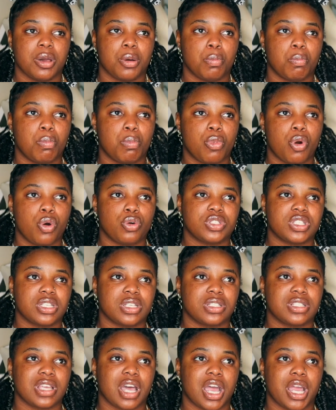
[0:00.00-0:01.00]
most
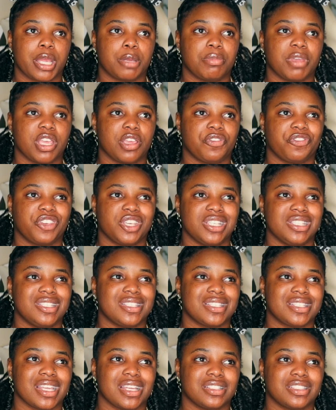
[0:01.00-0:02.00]
of the time, if he's
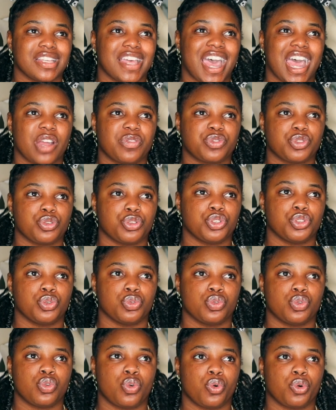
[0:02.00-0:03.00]
sent after
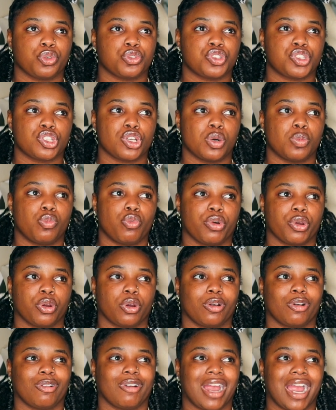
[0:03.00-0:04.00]
you or somewhere
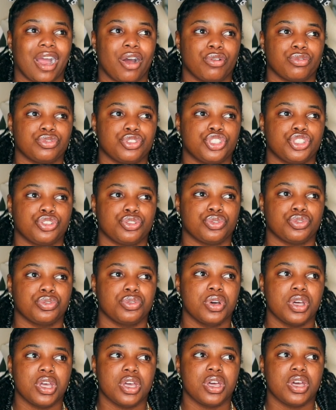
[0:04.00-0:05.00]
around
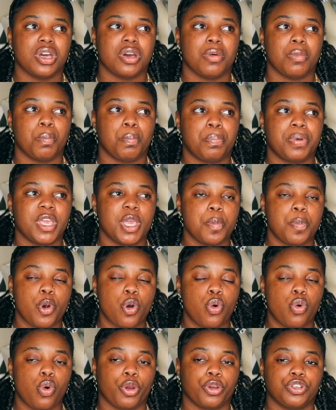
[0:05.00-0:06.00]
you, people
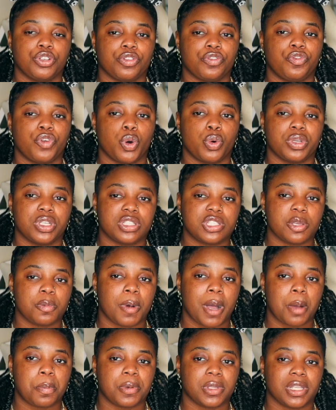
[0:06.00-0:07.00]
who are devoted to
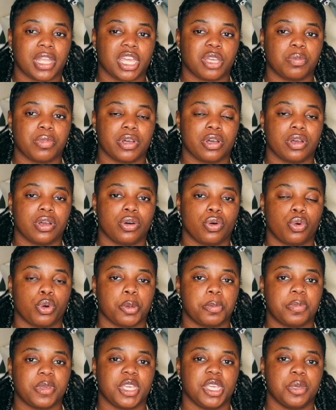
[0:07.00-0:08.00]
Papa Legba
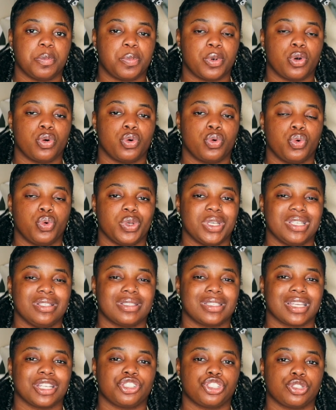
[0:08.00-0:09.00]
or people who
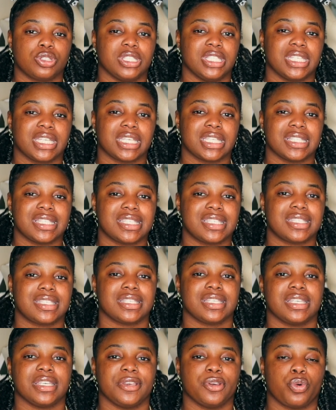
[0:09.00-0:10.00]
essentially can
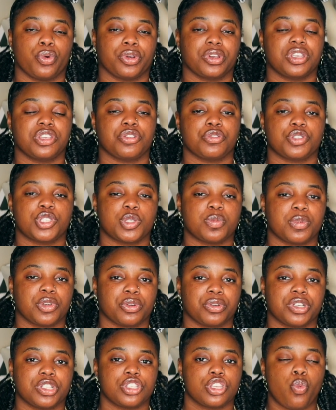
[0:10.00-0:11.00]
see or hear
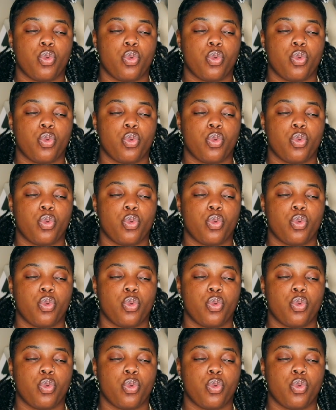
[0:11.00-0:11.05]
spirits